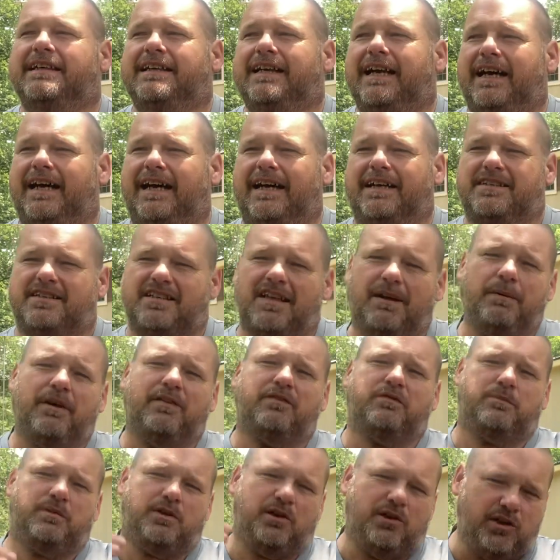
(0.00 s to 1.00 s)
Uh, some of
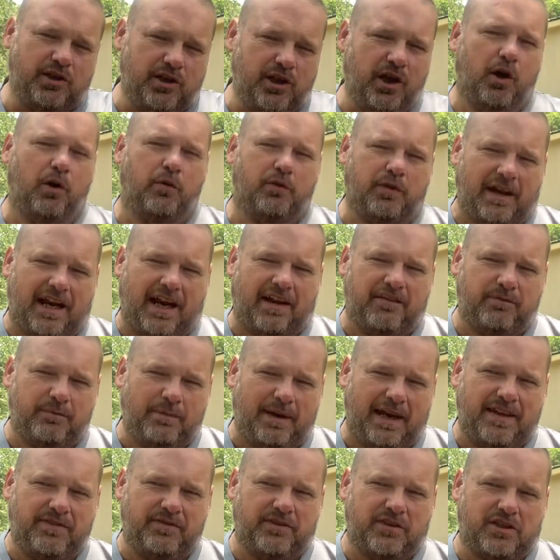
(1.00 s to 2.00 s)
them you know that I've
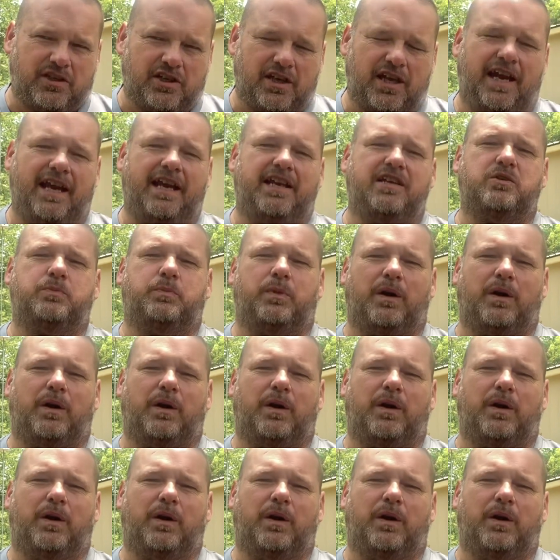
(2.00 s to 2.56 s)
made the change,